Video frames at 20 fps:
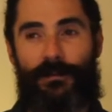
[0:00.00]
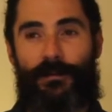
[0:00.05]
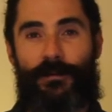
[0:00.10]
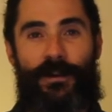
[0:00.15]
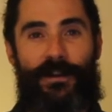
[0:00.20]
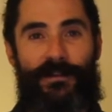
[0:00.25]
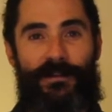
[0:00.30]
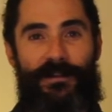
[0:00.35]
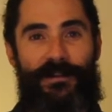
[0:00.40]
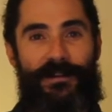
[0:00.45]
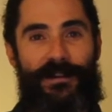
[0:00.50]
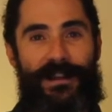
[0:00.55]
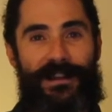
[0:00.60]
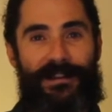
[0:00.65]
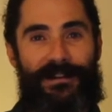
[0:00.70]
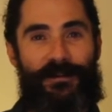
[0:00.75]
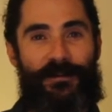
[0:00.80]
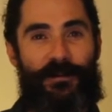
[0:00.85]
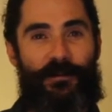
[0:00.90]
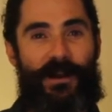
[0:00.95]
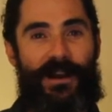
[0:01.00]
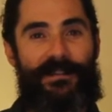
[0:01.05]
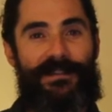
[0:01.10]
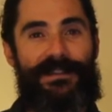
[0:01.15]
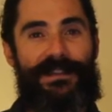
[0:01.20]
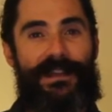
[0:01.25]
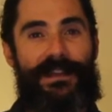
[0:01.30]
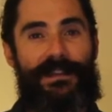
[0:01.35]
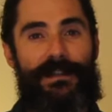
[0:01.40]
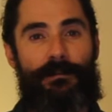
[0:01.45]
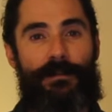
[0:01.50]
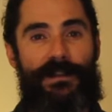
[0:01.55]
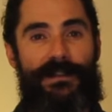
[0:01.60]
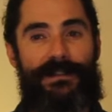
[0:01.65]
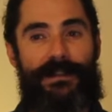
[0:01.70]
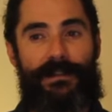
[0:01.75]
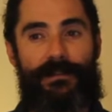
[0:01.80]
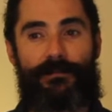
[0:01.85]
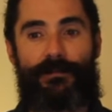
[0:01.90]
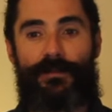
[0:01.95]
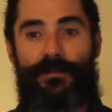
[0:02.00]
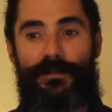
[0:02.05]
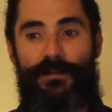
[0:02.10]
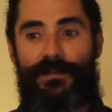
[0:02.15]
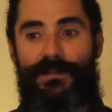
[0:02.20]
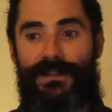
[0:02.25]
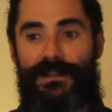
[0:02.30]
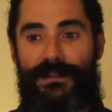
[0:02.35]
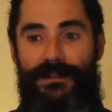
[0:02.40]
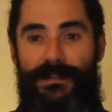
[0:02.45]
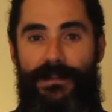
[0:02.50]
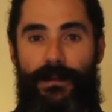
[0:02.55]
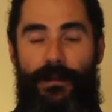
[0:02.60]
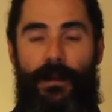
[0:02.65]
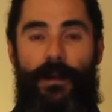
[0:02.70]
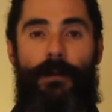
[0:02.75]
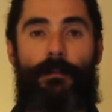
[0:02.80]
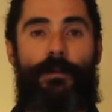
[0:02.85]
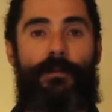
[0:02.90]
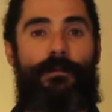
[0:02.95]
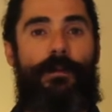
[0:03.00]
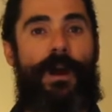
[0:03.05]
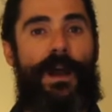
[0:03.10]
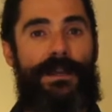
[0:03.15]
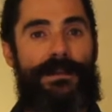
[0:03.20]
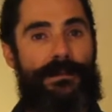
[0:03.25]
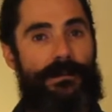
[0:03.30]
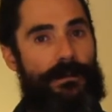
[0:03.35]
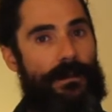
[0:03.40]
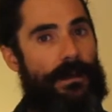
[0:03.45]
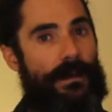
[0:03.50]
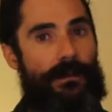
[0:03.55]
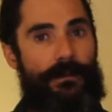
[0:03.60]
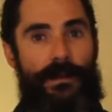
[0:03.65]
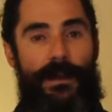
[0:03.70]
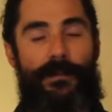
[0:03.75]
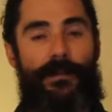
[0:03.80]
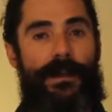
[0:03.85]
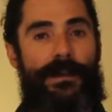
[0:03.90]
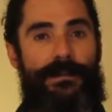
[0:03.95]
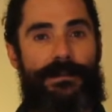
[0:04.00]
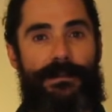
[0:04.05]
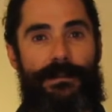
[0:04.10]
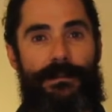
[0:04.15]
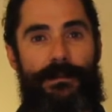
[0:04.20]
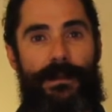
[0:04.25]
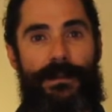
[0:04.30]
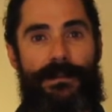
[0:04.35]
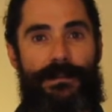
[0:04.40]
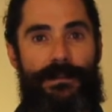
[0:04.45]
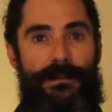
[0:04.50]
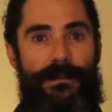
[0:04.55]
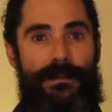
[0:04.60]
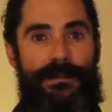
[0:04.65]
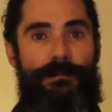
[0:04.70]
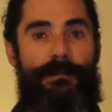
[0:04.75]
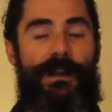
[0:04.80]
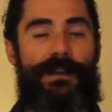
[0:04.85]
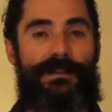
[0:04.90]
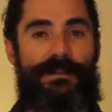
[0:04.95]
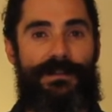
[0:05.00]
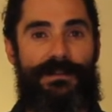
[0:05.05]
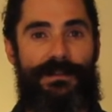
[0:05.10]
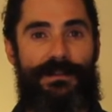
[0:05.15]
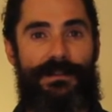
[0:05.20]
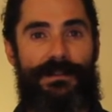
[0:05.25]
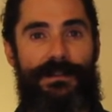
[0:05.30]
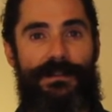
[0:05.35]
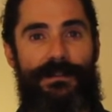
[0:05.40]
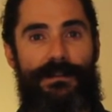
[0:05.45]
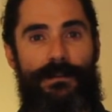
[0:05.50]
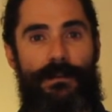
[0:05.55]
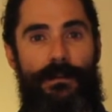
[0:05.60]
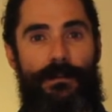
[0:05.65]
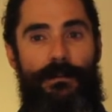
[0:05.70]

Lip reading: Quite an eloquent way of saying it, but refusing to say, like, I'm a writer and that's it, that's as much as you need to know.